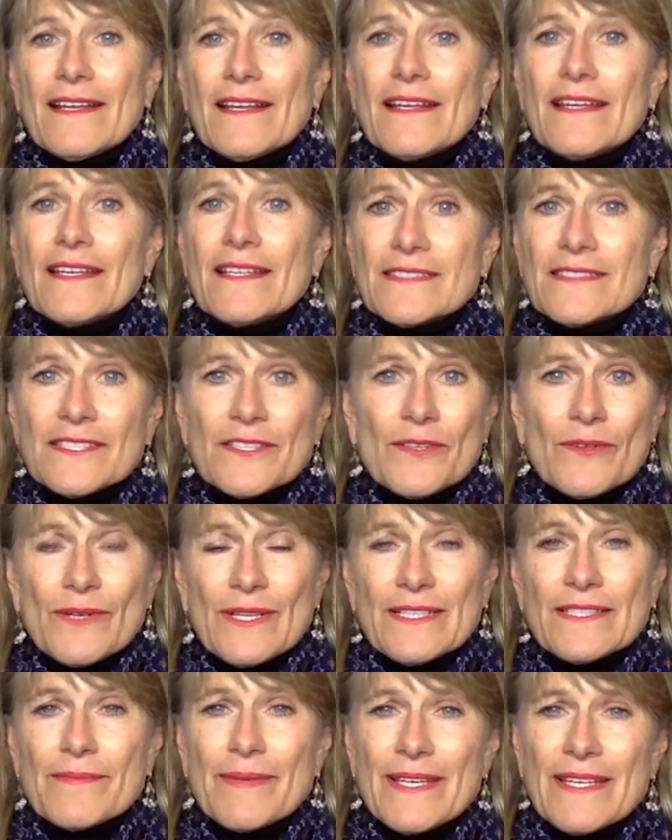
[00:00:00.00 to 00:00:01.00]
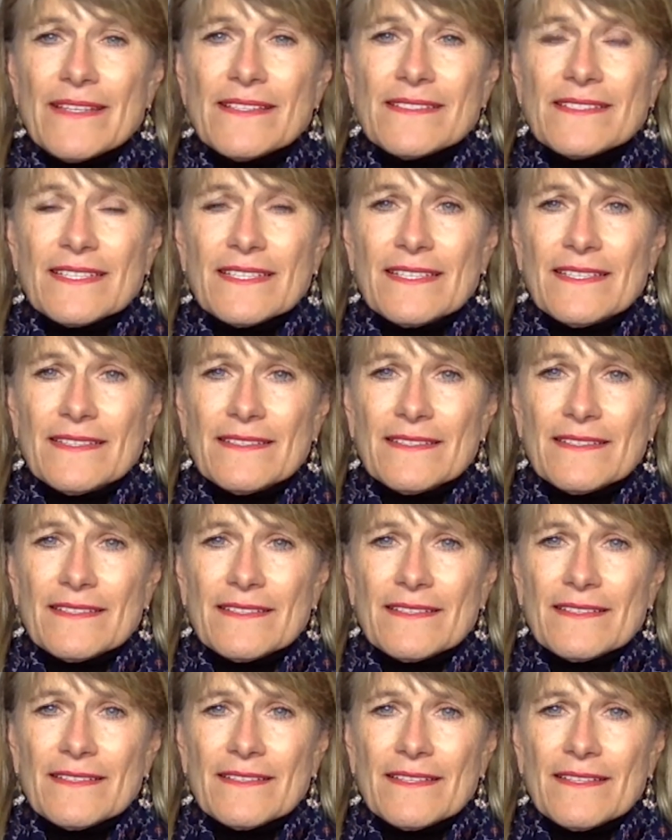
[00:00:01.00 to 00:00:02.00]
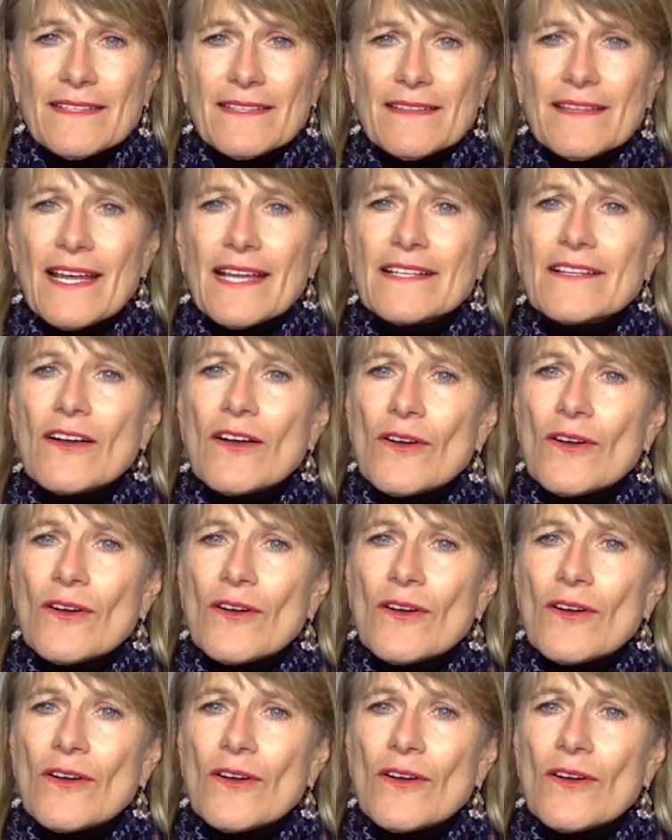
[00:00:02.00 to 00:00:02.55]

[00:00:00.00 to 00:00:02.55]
isn't going to be easy. That